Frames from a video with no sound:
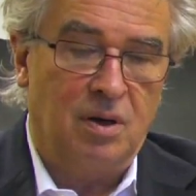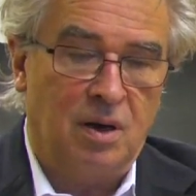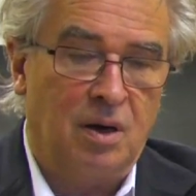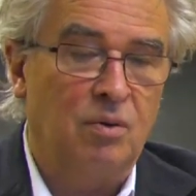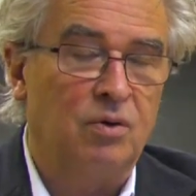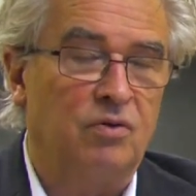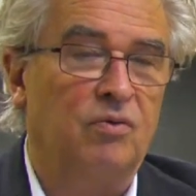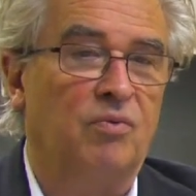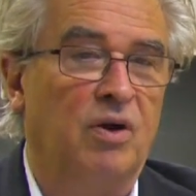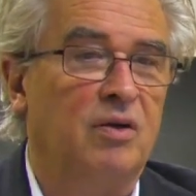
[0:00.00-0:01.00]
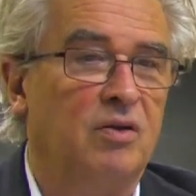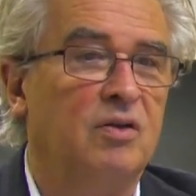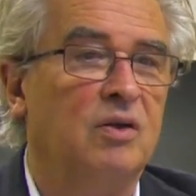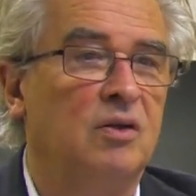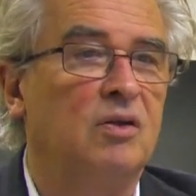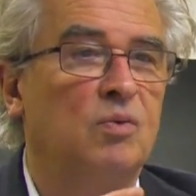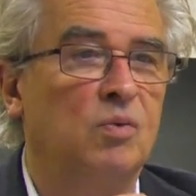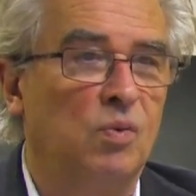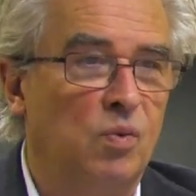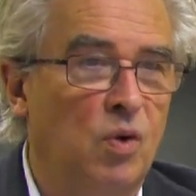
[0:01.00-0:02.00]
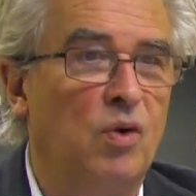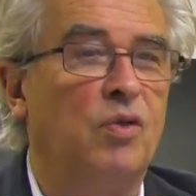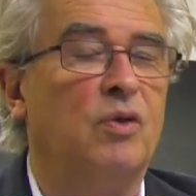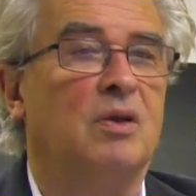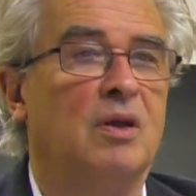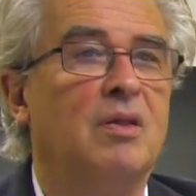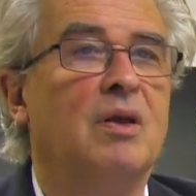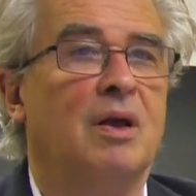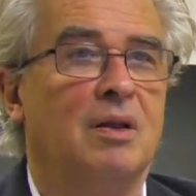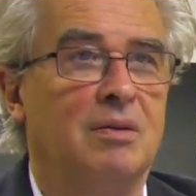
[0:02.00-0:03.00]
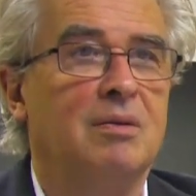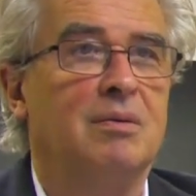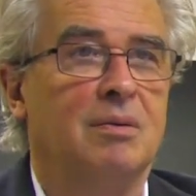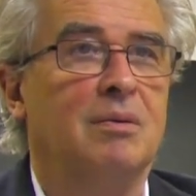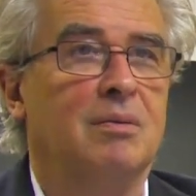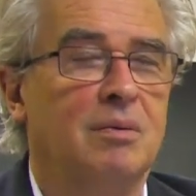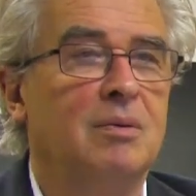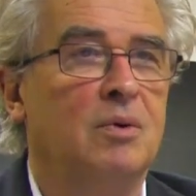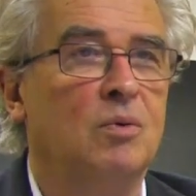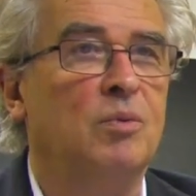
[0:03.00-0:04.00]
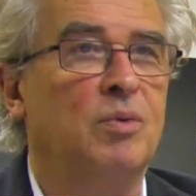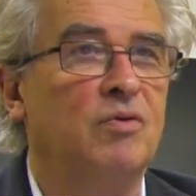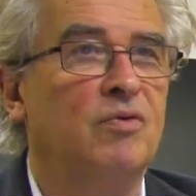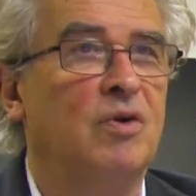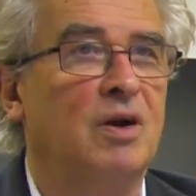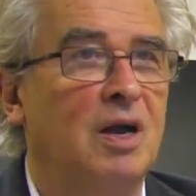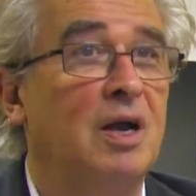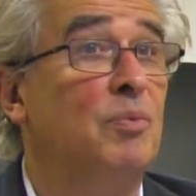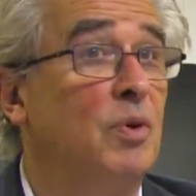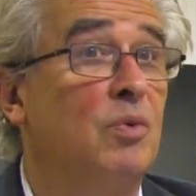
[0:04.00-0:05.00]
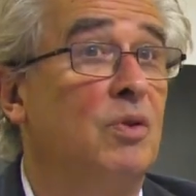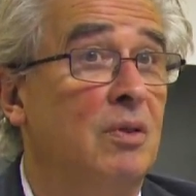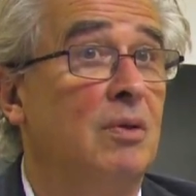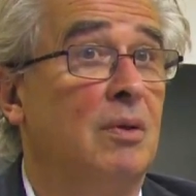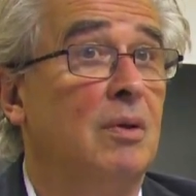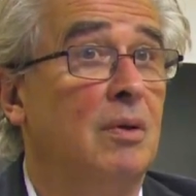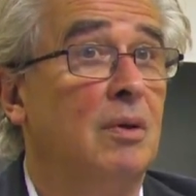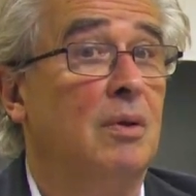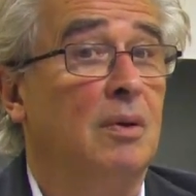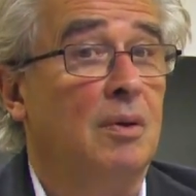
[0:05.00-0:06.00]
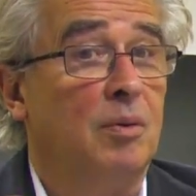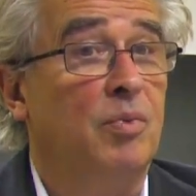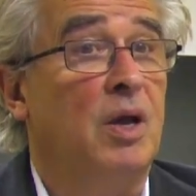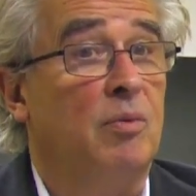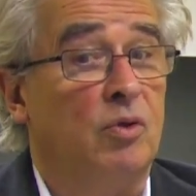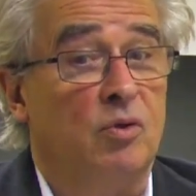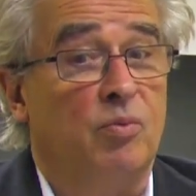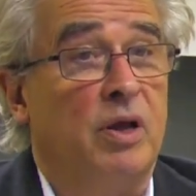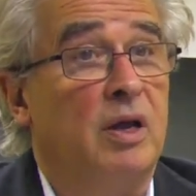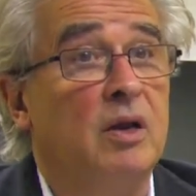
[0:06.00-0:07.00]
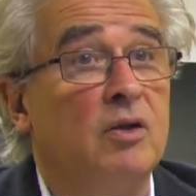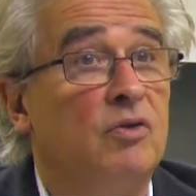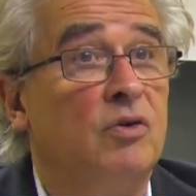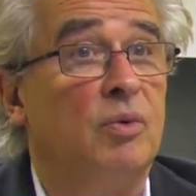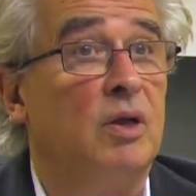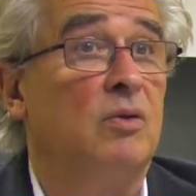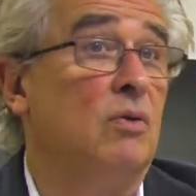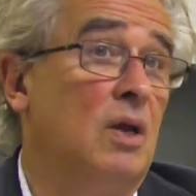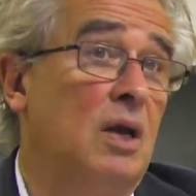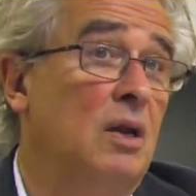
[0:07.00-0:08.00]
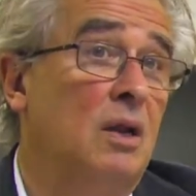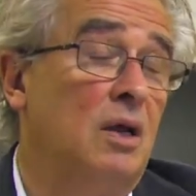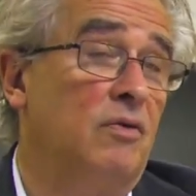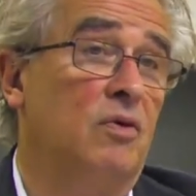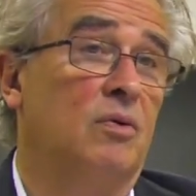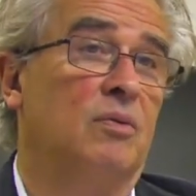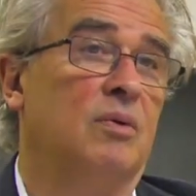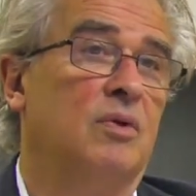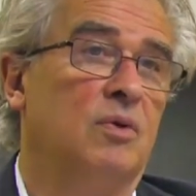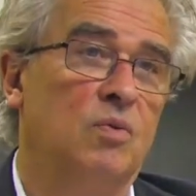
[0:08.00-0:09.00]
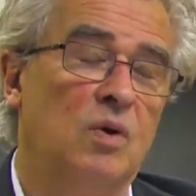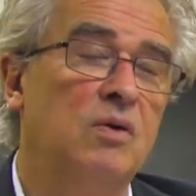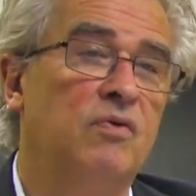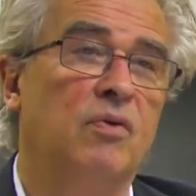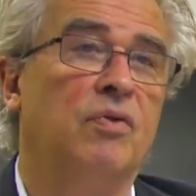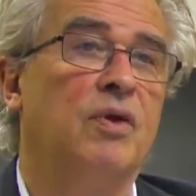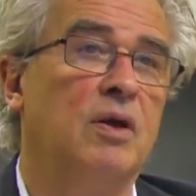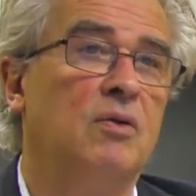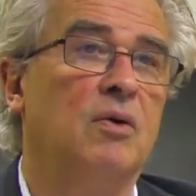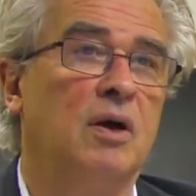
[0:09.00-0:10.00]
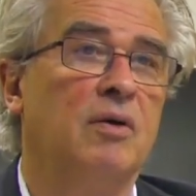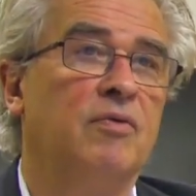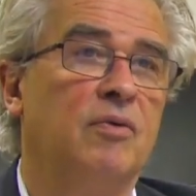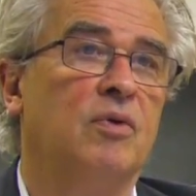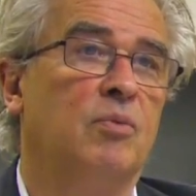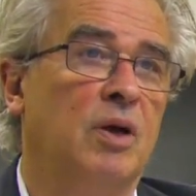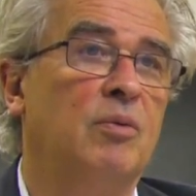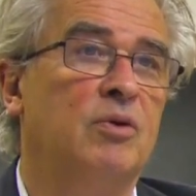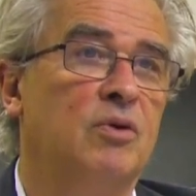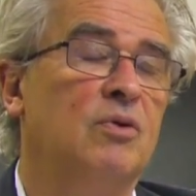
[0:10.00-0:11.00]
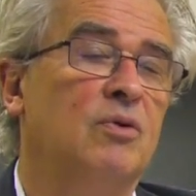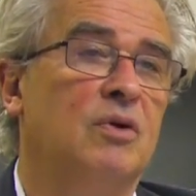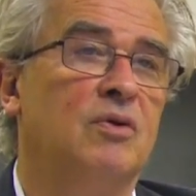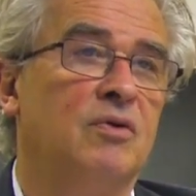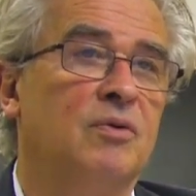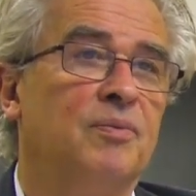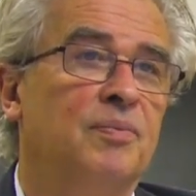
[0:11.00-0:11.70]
hours of practice, it's worth it in the end. You will be very happy with being able to play an instrument on any level. It's a wonderful thing to have, to be able to do this.